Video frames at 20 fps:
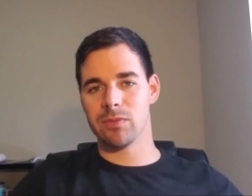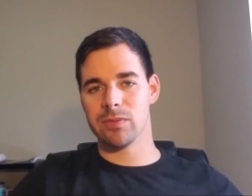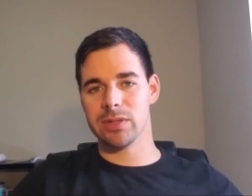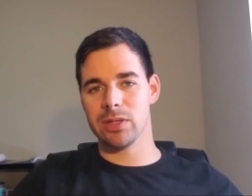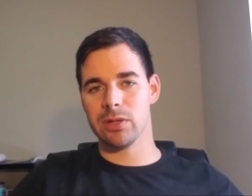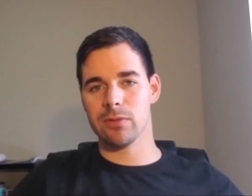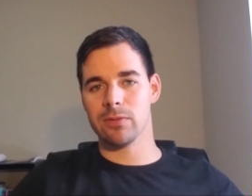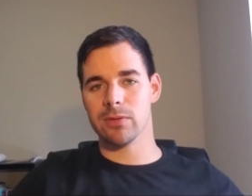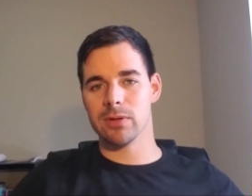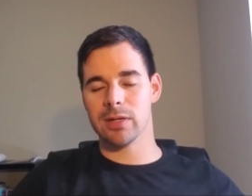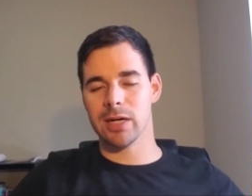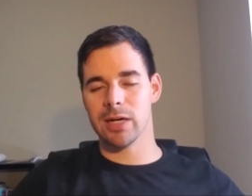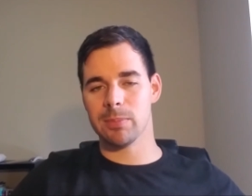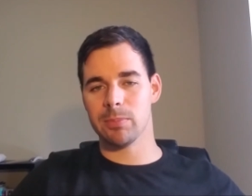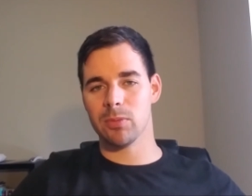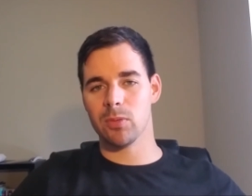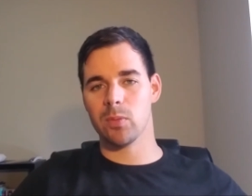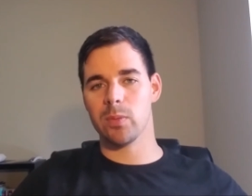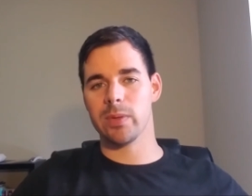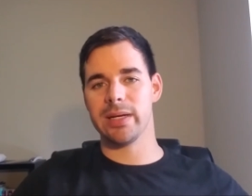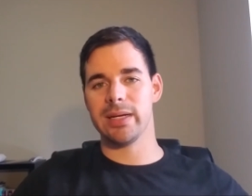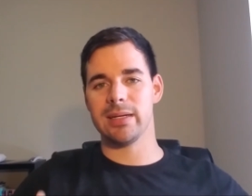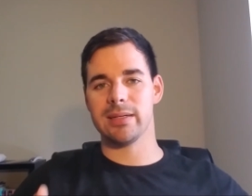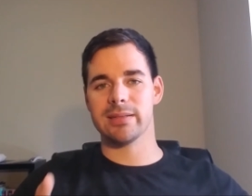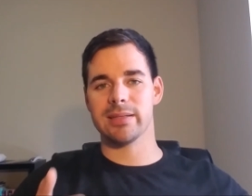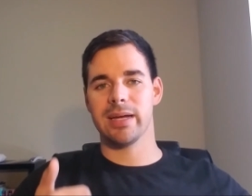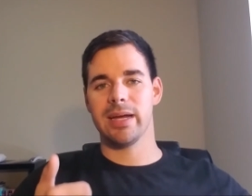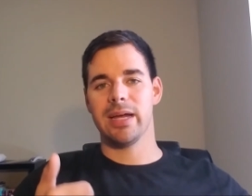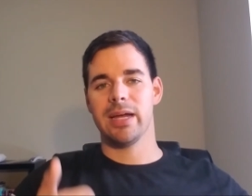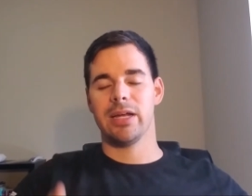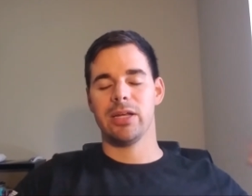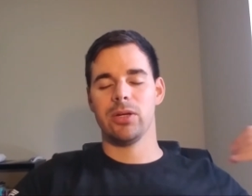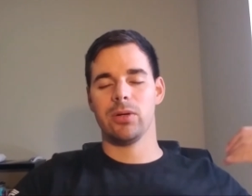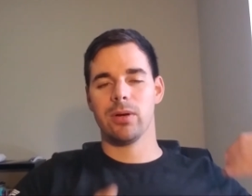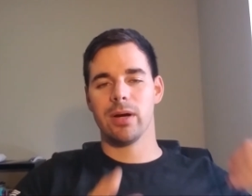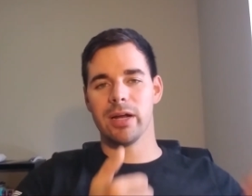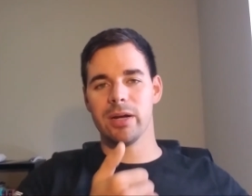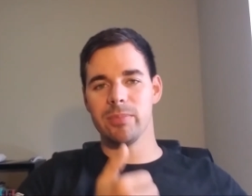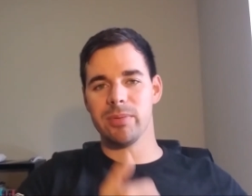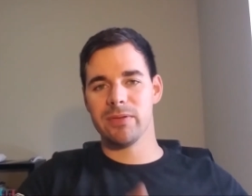for you for a couple weeks. You
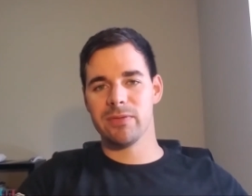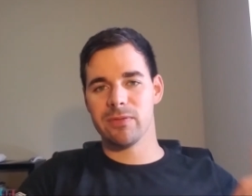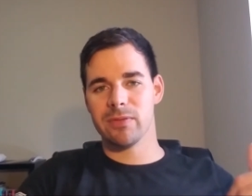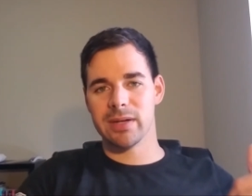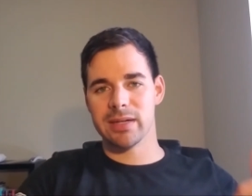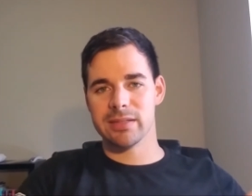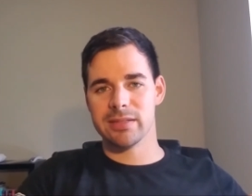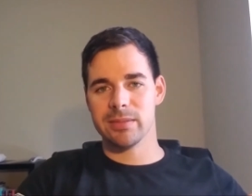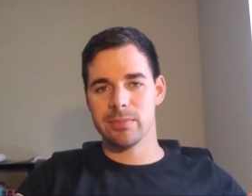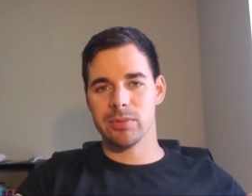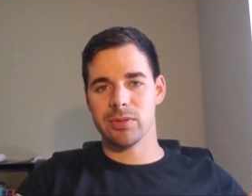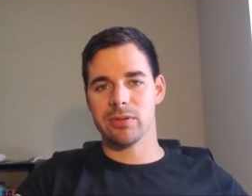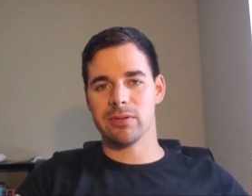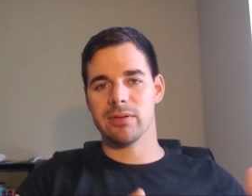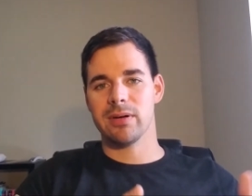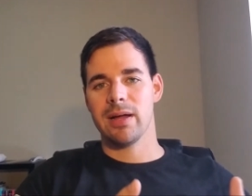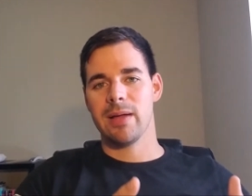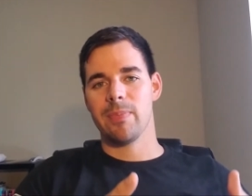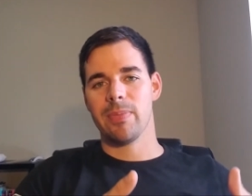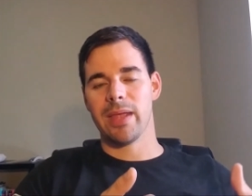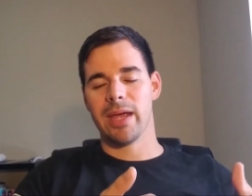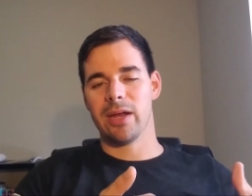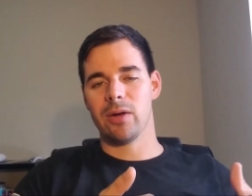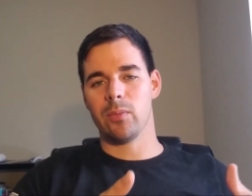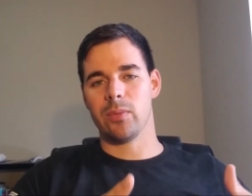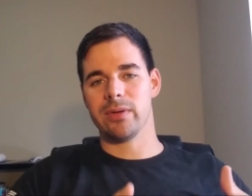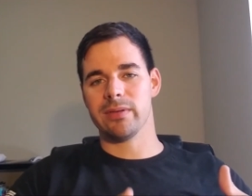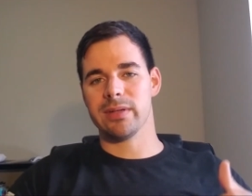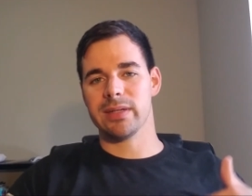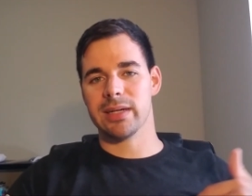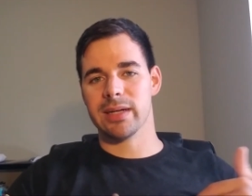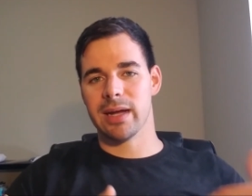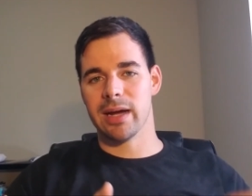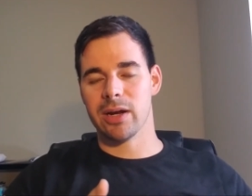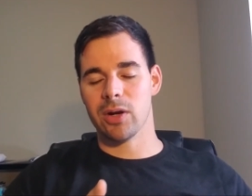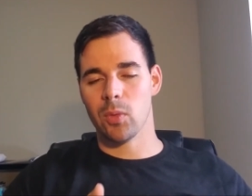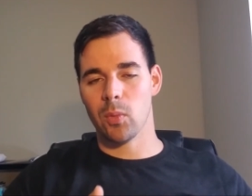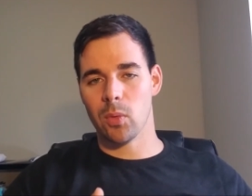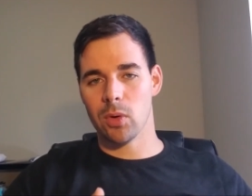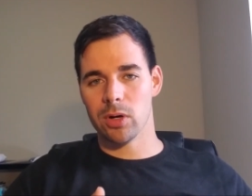got to be flexible and willing to
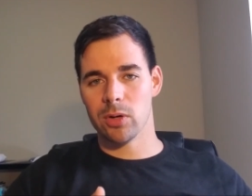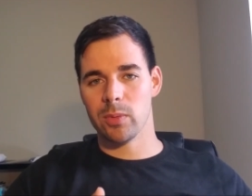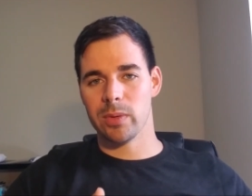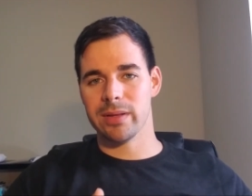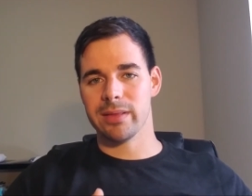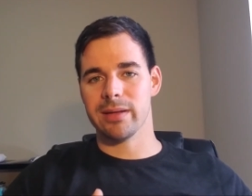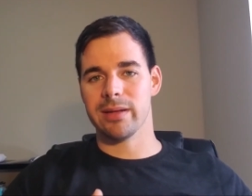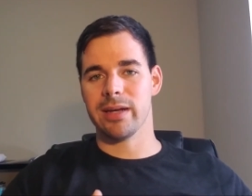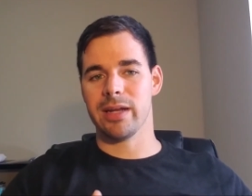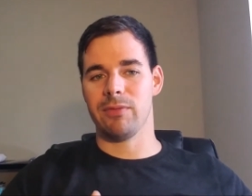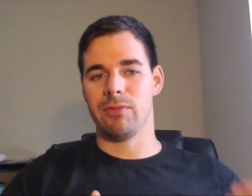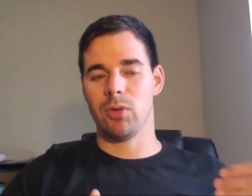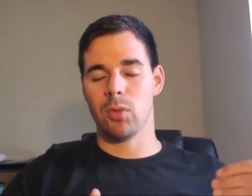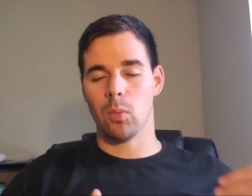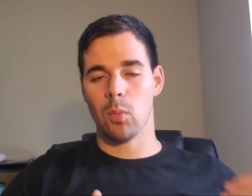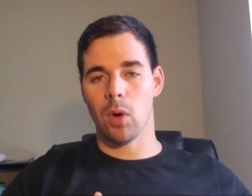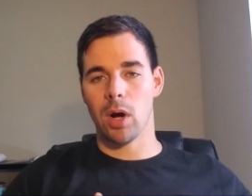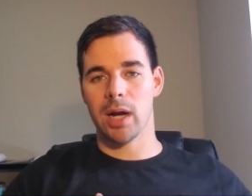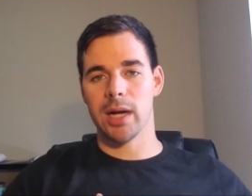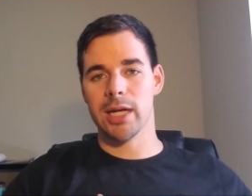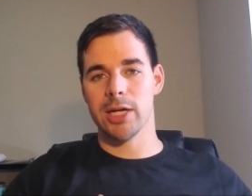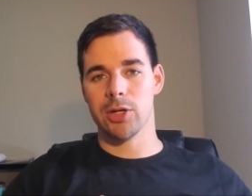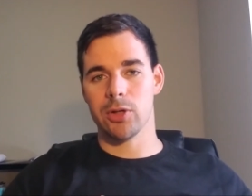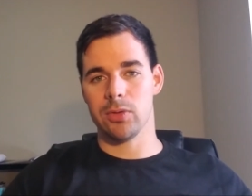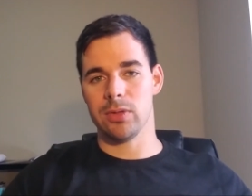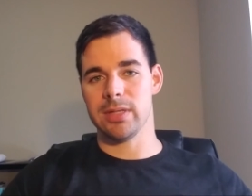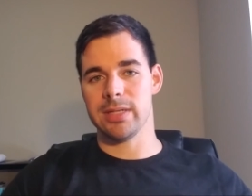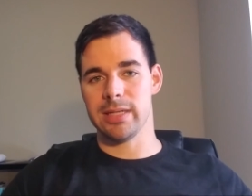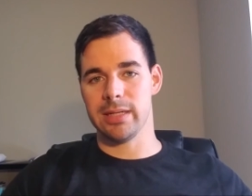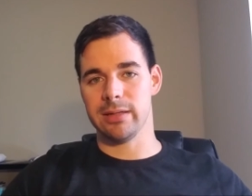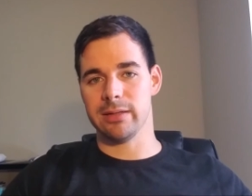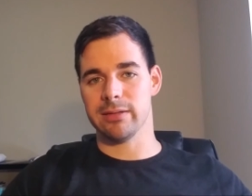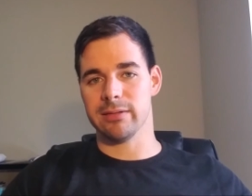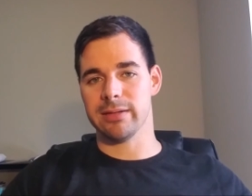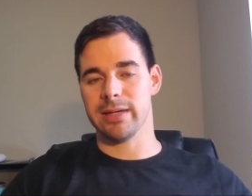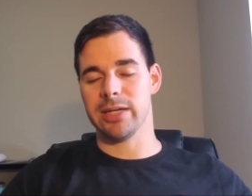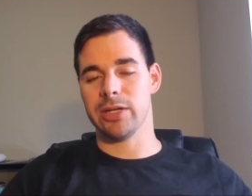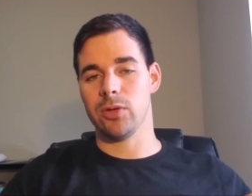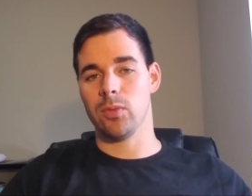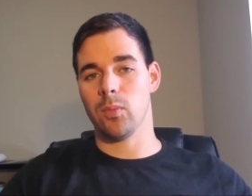kind of work with it if you want a good deal
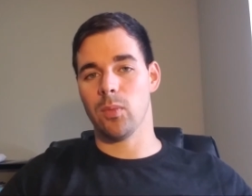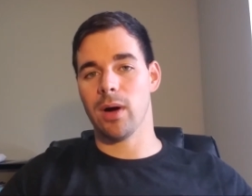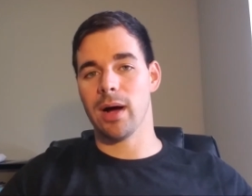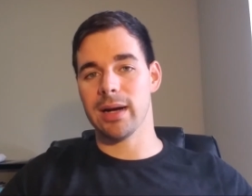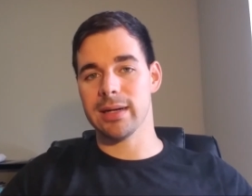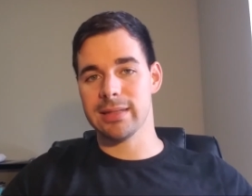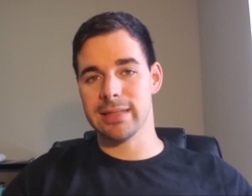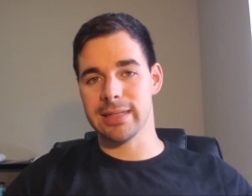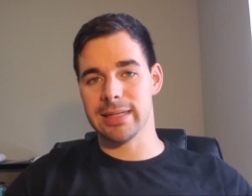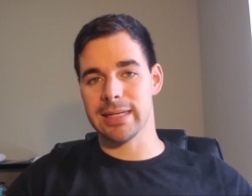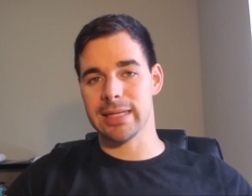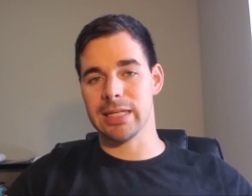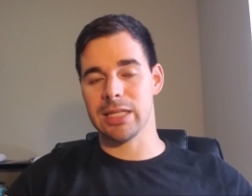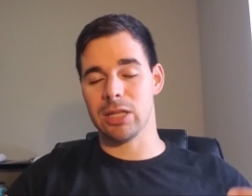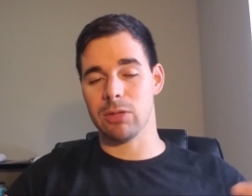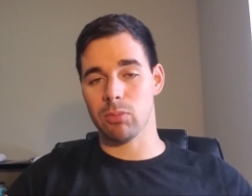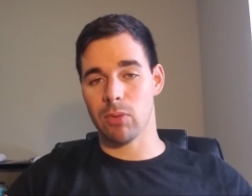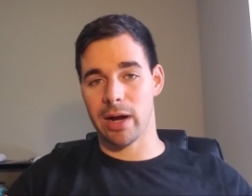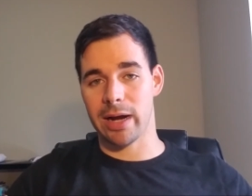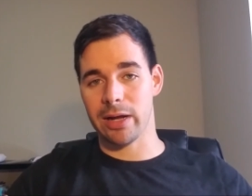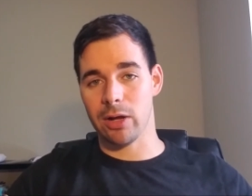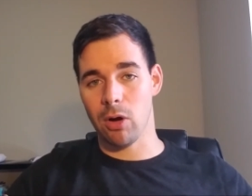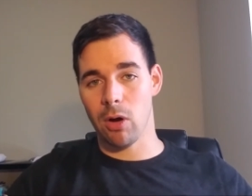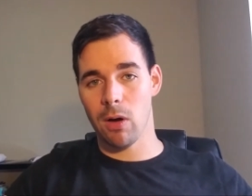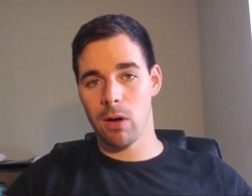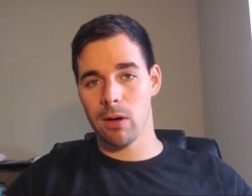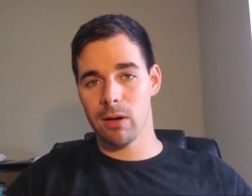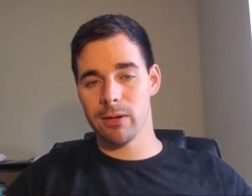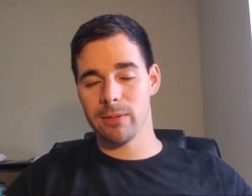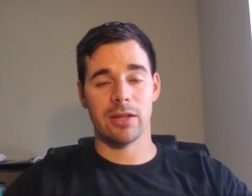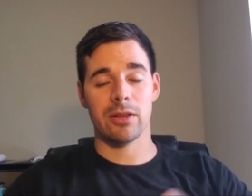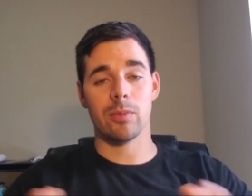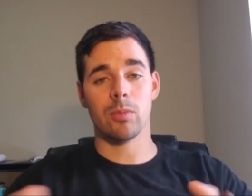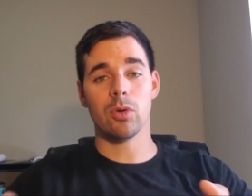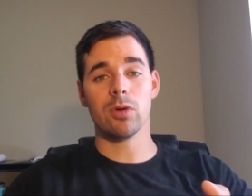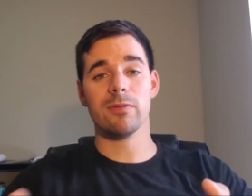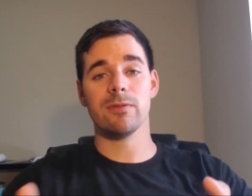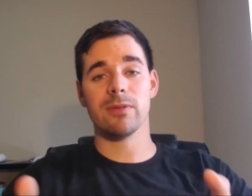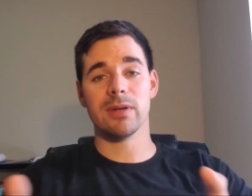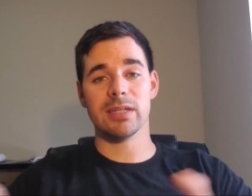and you want to get the right car. The
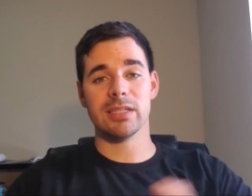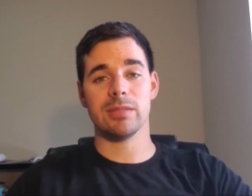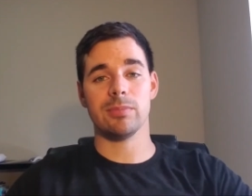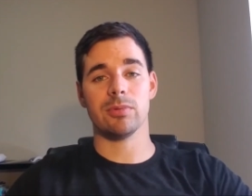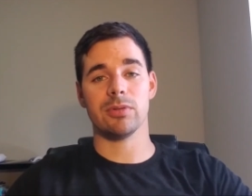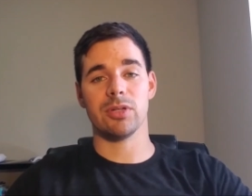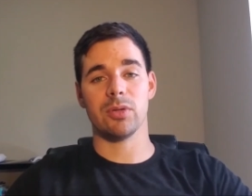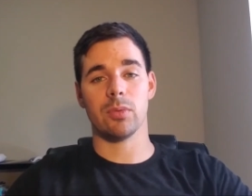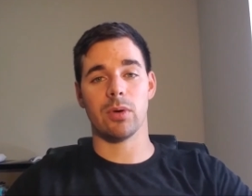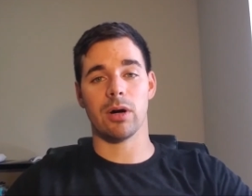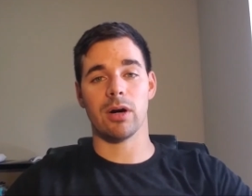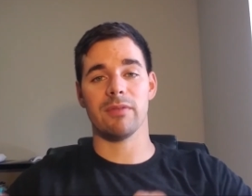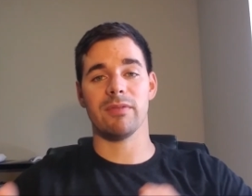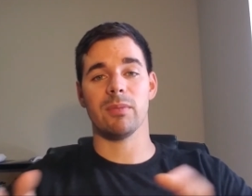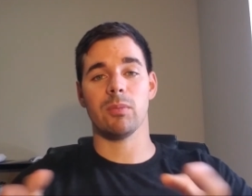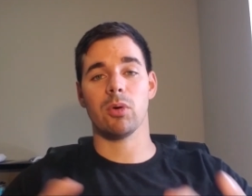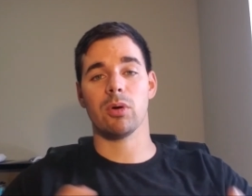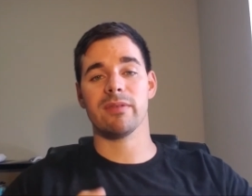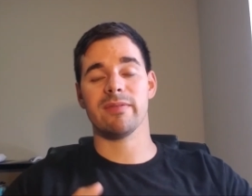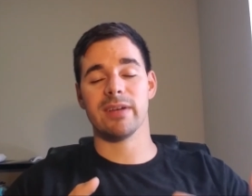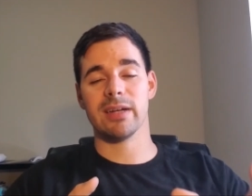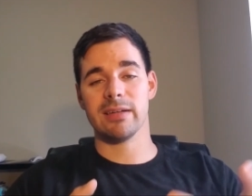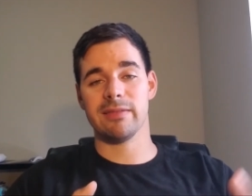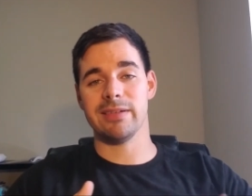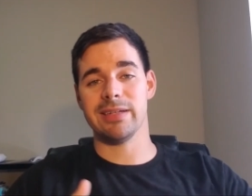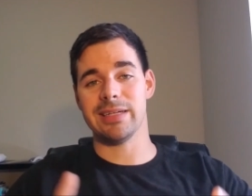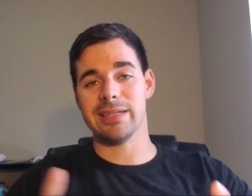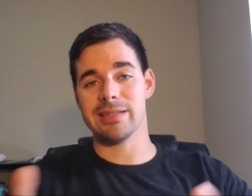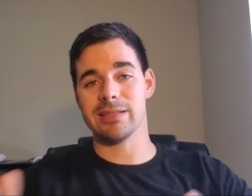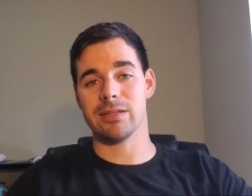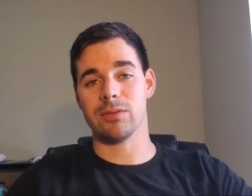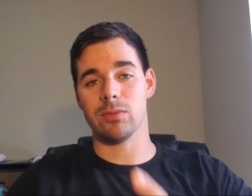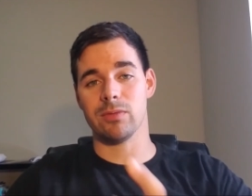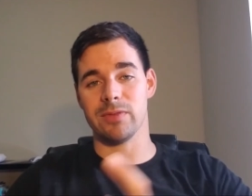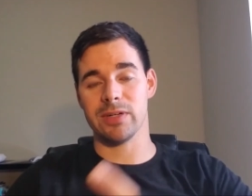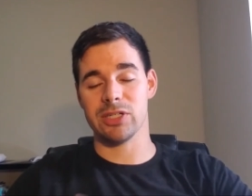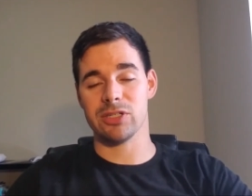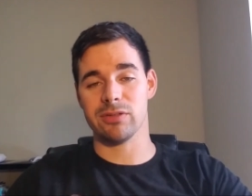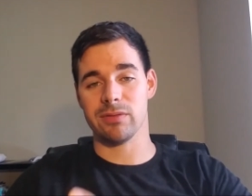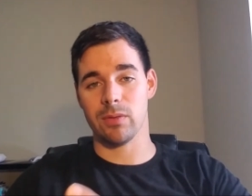more flexible you are, the more likely it is to
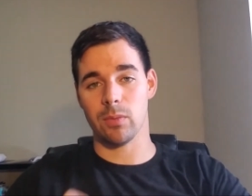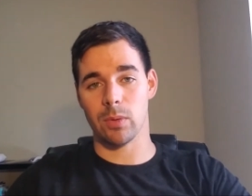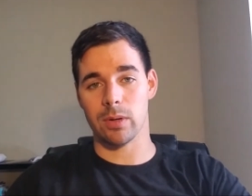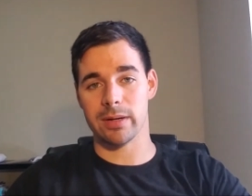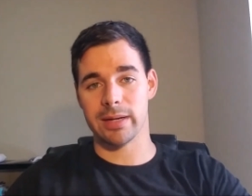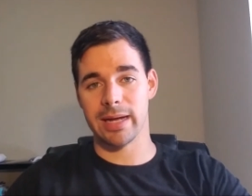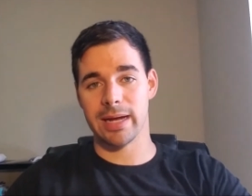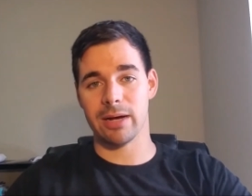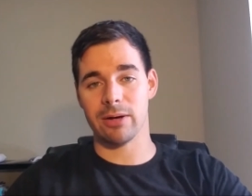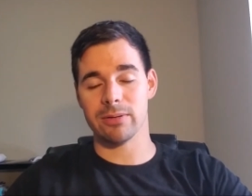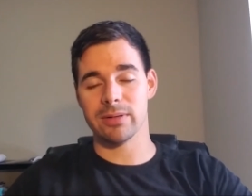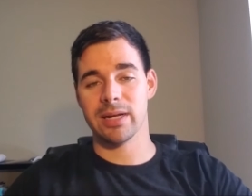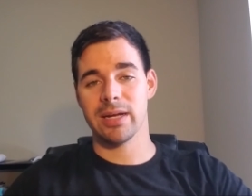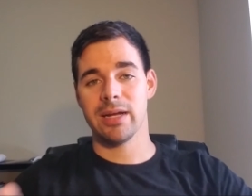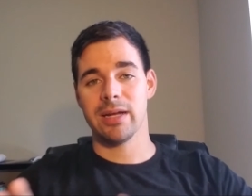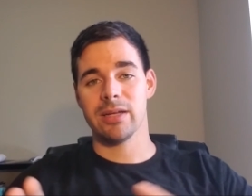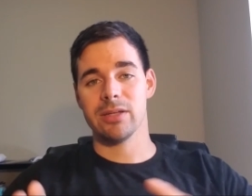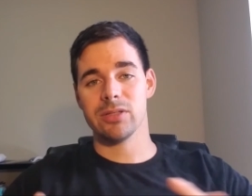eventually work out.